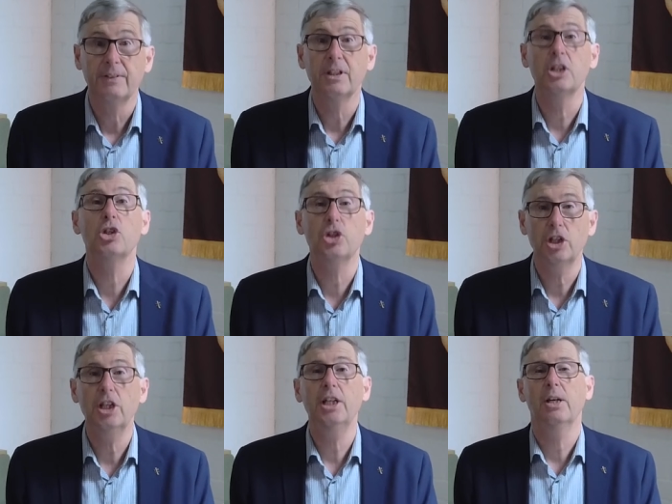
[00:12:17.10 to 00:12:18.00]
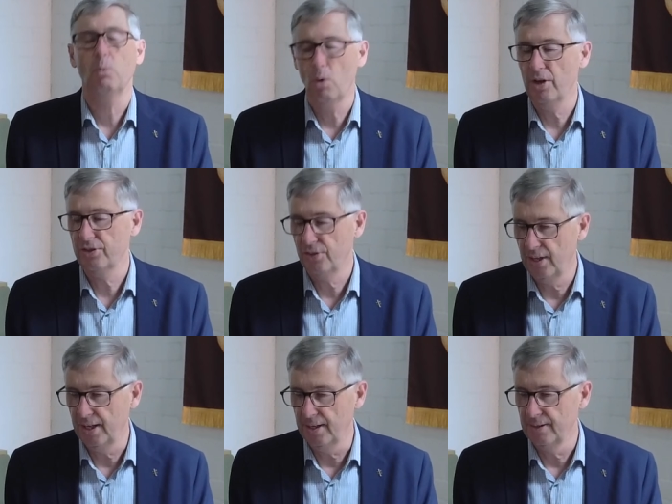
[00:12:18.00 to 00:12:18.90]
That she was
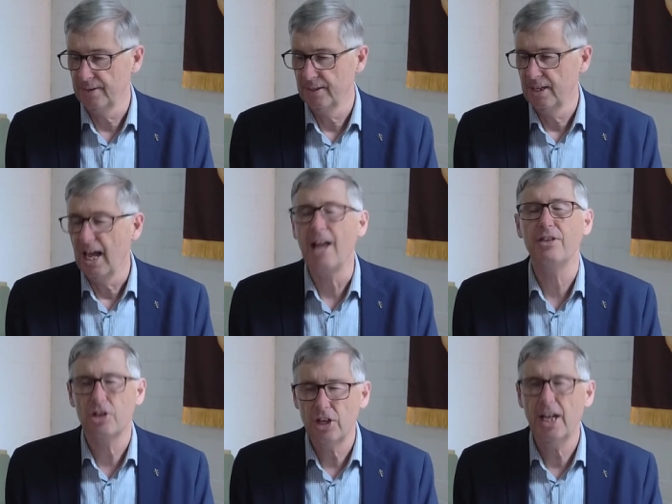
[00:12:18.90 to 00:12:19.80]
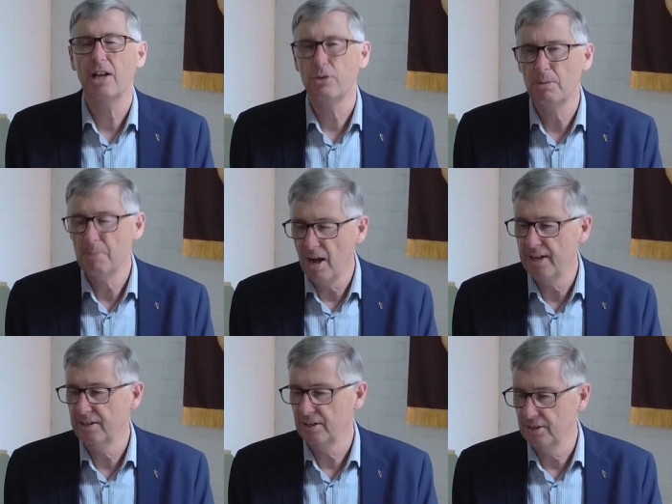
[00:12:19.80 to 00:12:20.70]
there. And she had
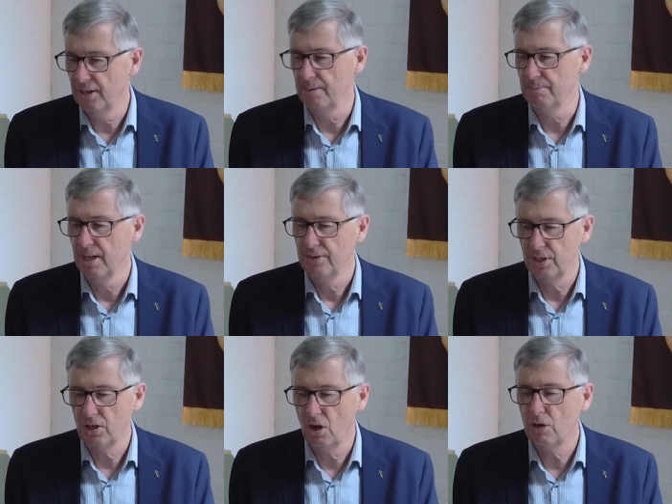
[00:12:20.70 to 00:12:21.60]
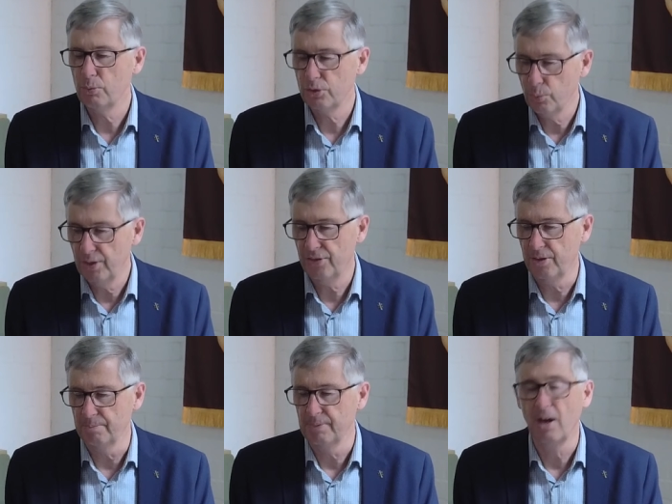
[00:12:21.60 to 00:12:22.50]
reminded them that God was with
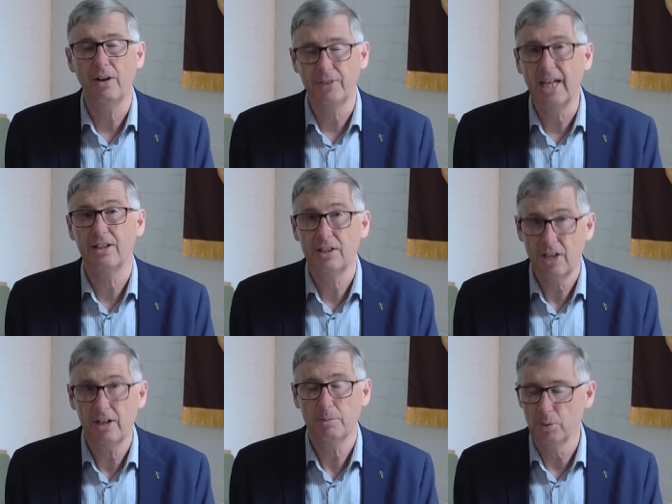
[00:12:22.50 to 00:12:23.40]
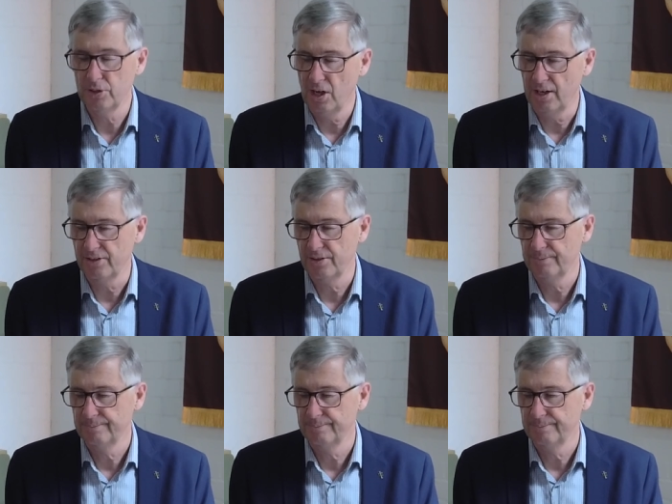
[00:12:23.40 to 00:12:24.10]
them on that terrible night.